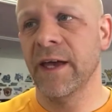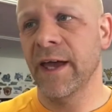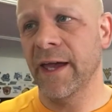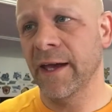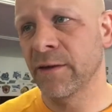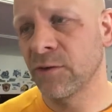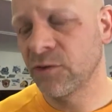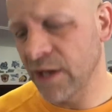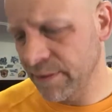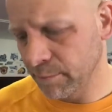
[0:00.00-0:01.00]
and
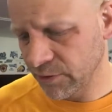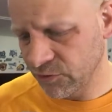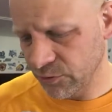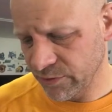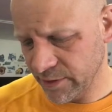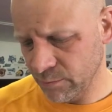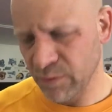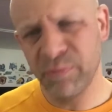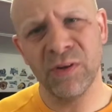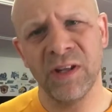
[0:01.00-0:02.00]
I believe she was in
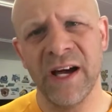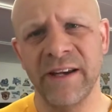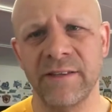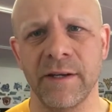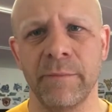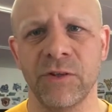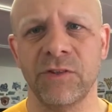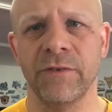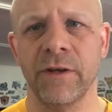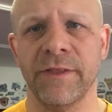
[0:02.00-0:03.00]
with Pilates and a bunch
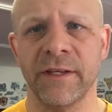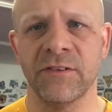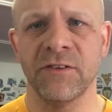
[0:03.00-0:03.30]
of other things,